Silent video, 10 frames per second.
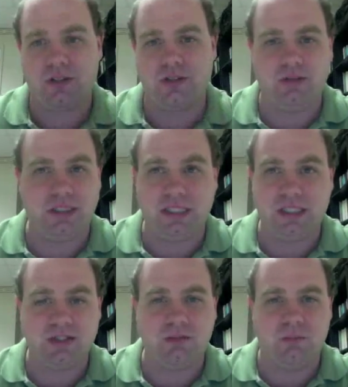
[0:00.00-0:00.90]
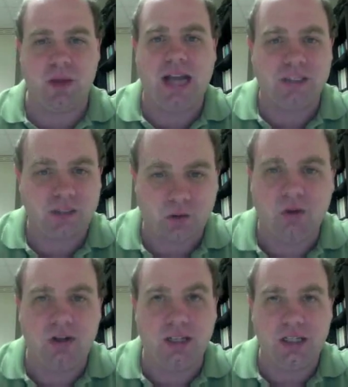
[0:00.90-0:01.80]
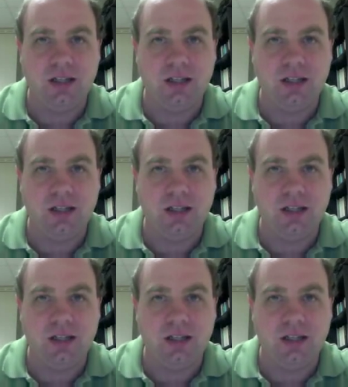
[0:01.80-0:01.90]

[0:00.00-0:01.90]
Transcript: So at least my story